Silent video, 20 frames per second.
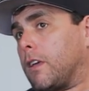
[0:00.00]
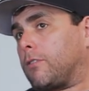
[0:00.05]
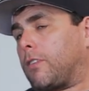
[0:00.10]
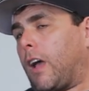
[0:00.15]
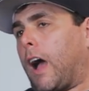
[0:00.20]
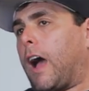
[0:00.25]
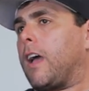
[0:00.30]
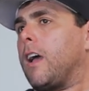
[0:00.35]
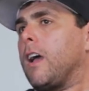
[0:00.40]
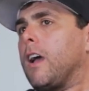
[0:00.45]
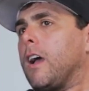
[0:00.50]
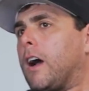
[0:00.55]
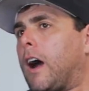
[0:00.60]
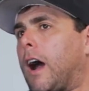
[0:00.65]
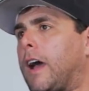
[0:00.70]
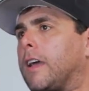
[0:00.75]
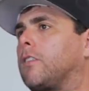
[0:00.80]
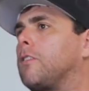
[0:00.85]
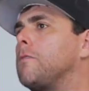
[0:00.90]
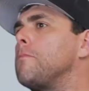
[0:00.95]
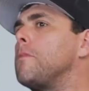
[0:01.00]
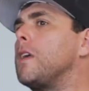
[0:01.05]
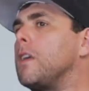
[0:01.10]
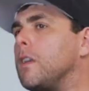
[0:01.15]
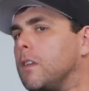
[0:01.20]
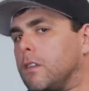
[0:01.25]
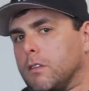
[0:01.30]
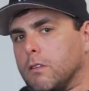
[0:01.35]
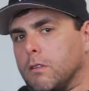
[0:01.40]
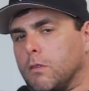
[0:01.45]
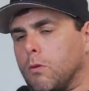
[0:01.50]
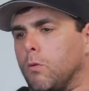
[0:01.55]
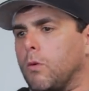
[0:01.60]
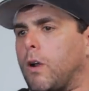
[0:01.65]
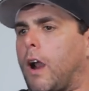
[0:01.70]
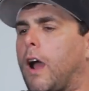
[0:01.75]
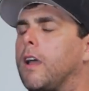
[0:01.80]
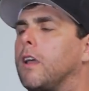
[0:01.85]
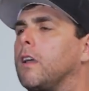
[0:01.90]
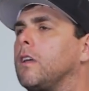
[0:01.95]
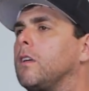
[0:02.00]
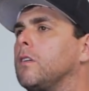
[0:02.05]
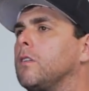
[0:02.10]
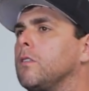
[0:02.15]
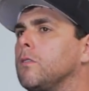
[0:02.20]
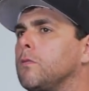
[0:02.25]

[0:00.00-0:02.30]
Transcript: See, I, to me, you know, when I,